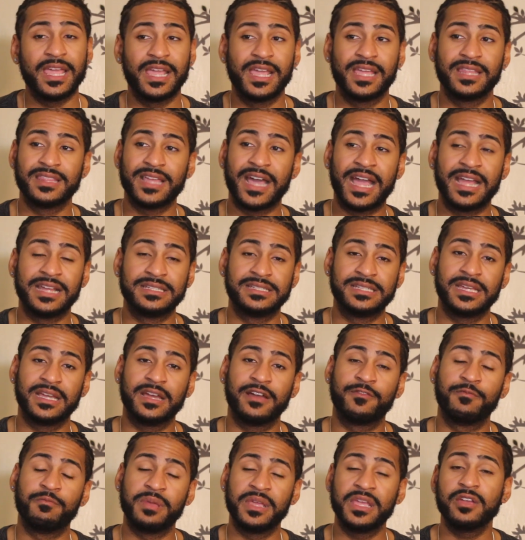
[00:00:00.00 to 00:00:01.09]
and the idea
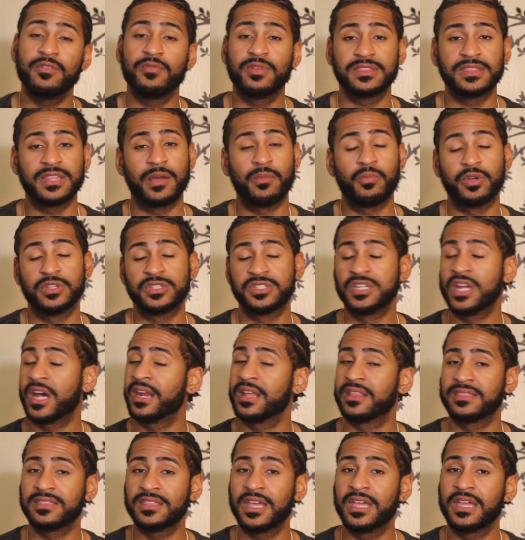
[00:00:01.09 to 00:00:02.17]
of being with them was not
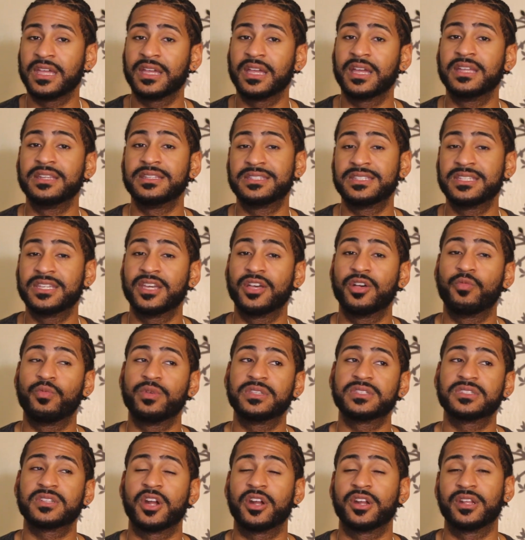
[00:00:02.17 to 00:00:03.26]
a thing until we
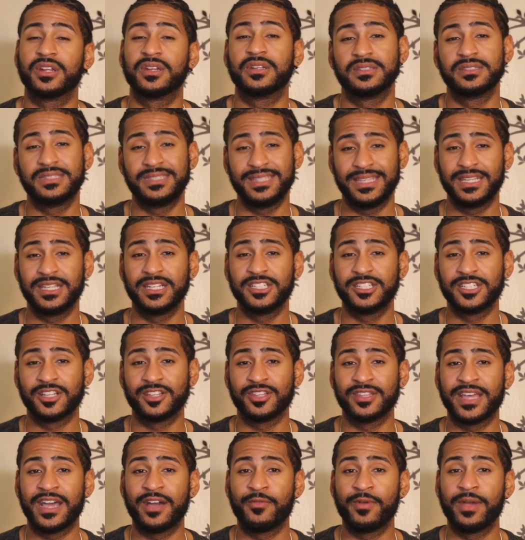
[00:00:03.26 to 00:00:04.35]
started seeing each other
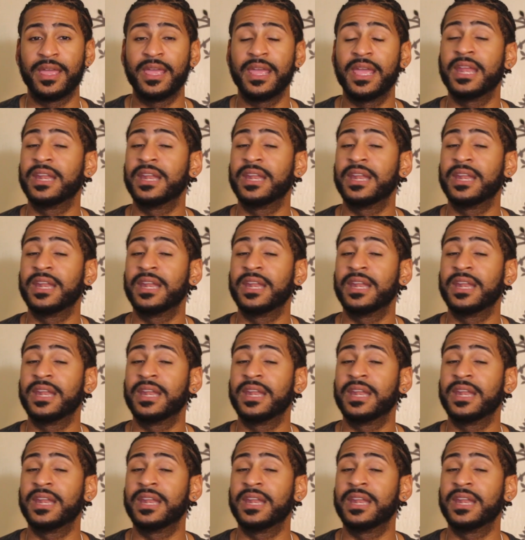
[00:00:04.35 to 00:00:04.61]
that way,